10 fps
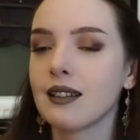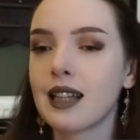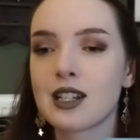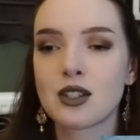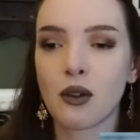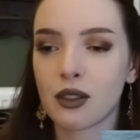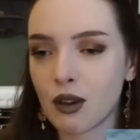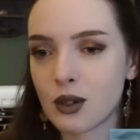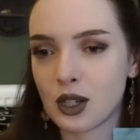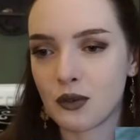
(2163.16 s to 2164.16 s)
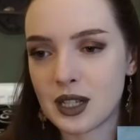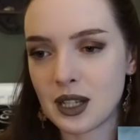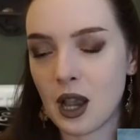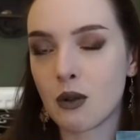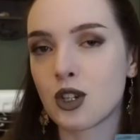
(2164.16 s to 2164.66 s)
let's not throw stuff into
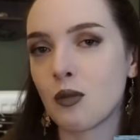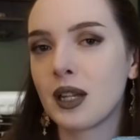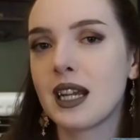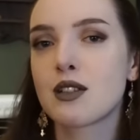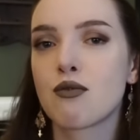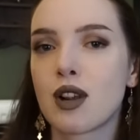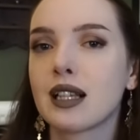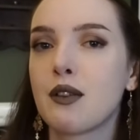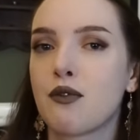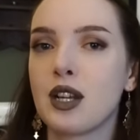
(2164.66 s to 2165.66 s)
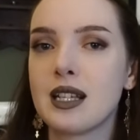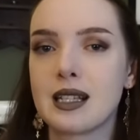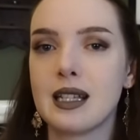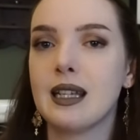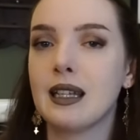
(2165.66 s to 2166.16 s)
the ocean, but it is a really funny
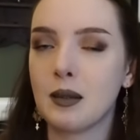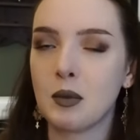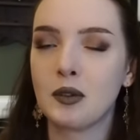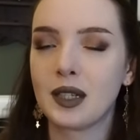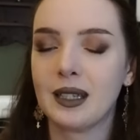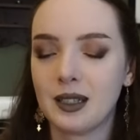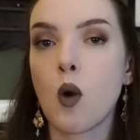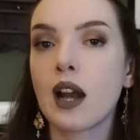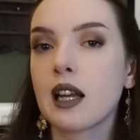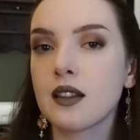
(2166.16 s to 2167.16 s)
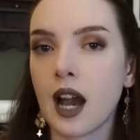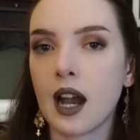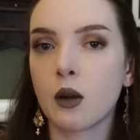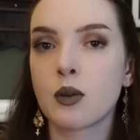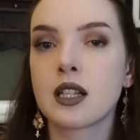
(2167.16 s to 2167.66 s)
scene in the movie. While at the
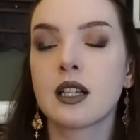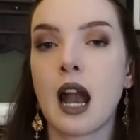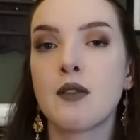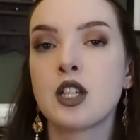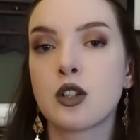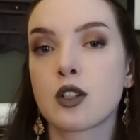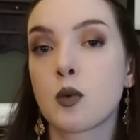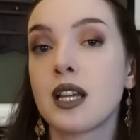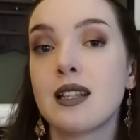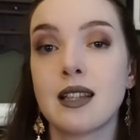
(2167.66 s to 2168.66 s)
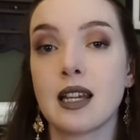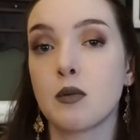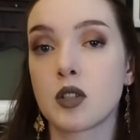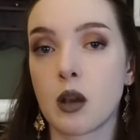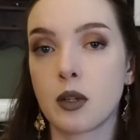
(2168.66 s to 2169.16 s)
house, Gary does what he said he
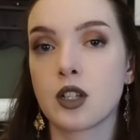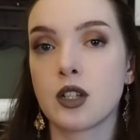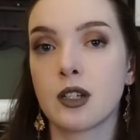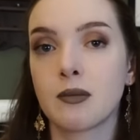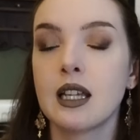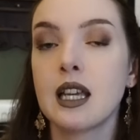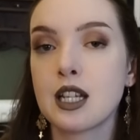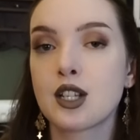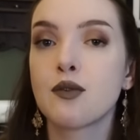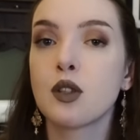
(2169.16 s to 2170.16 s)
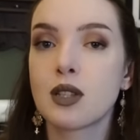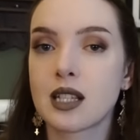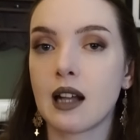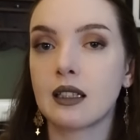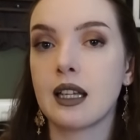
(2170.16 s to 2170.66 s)
was going to do. He interviews
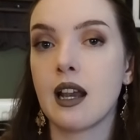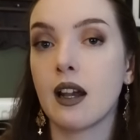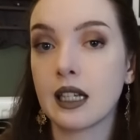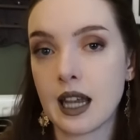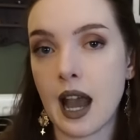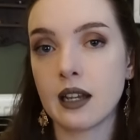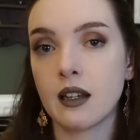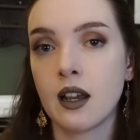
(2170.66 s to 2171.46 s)
Sally again.